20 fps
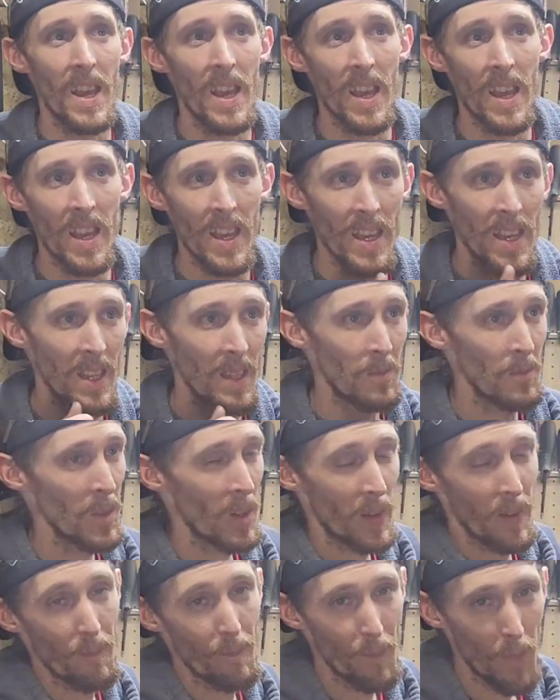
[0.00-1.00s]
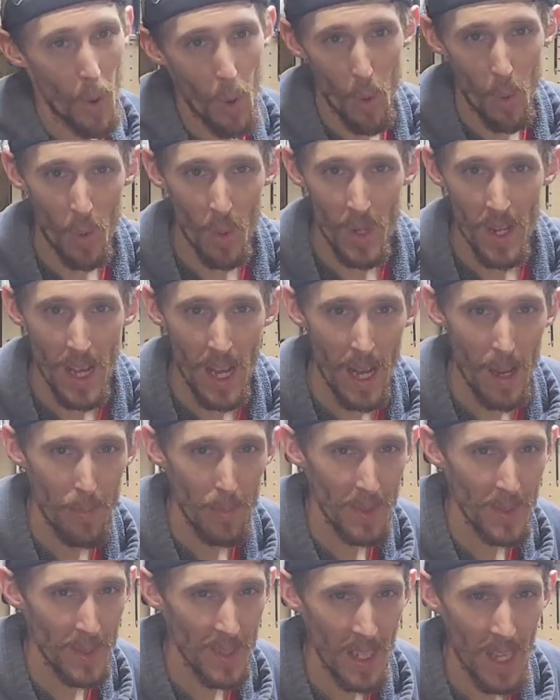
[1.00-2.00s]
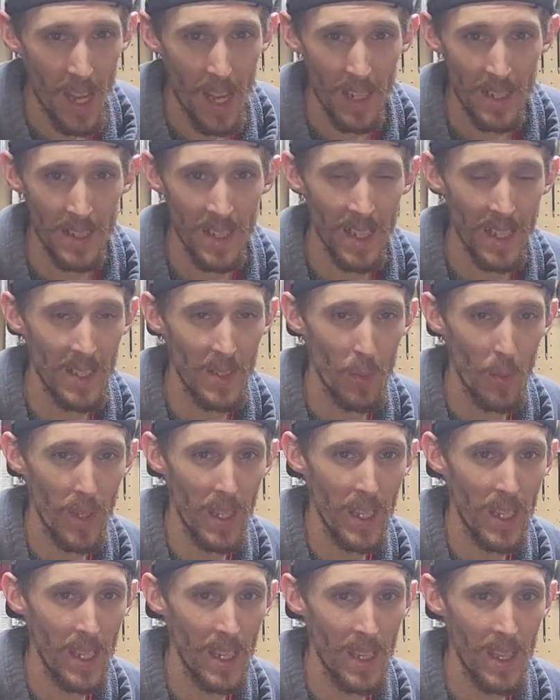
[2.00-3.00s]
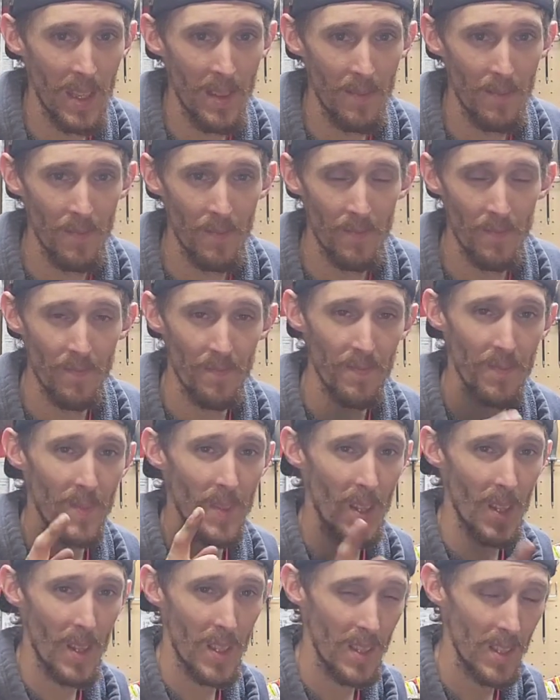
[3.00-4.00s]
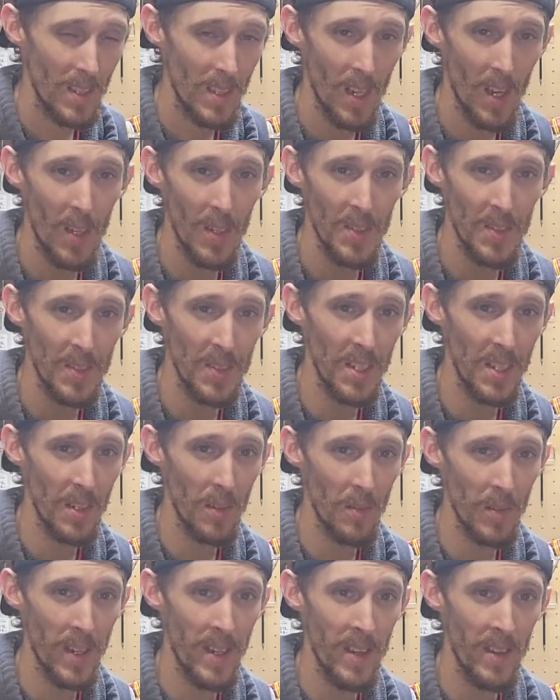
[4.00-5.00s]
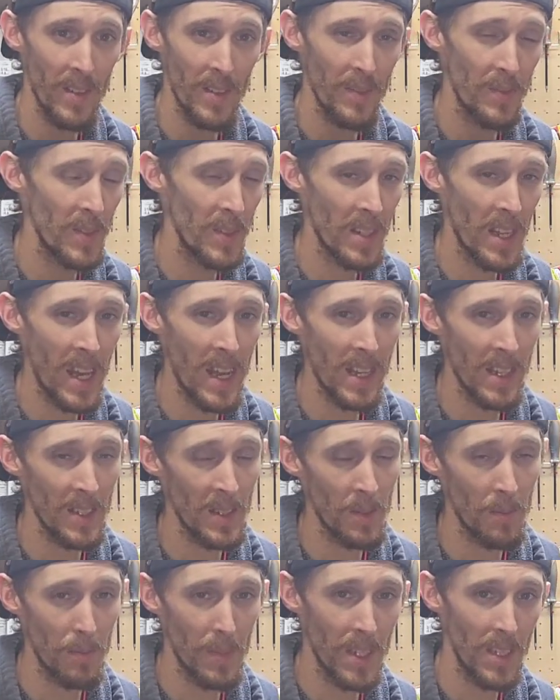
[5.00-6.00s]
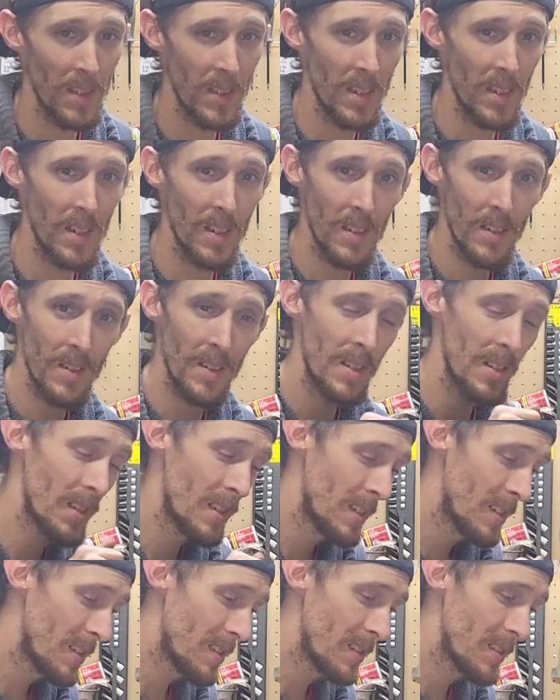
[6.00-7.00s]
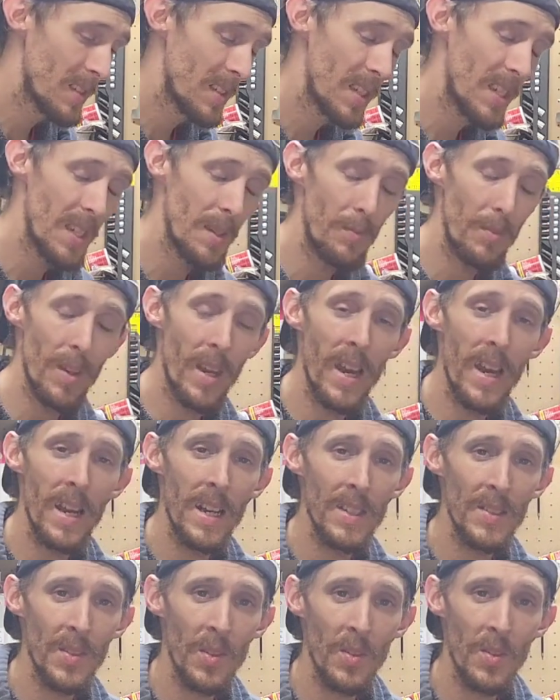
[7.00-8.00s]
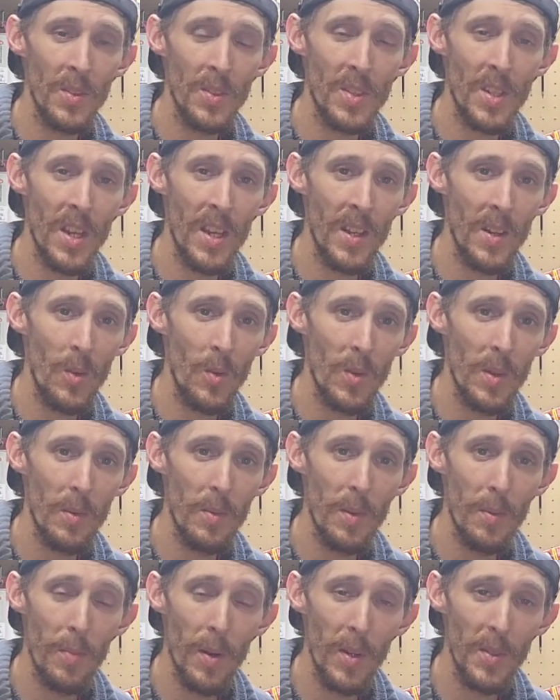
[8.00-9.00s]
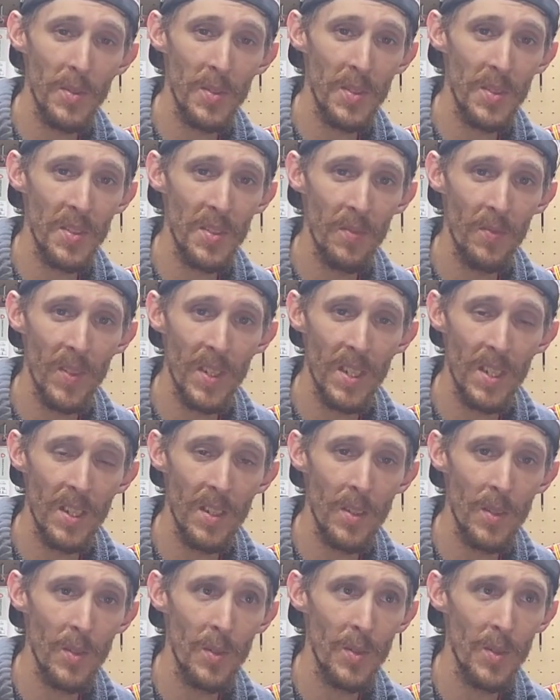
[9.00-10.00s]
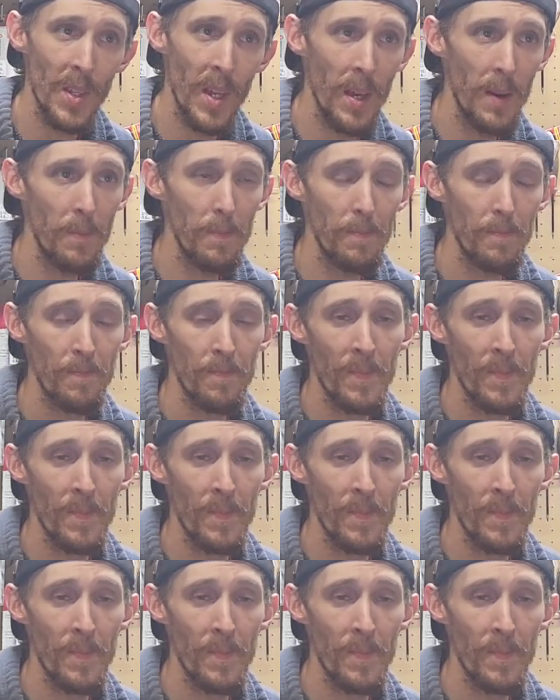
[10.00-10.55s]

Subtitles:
And looking forward to HopperStock next weekend. Y'all stick around if you're not going to be there. Keep your eyes on the channel. We'll be posting some videos up.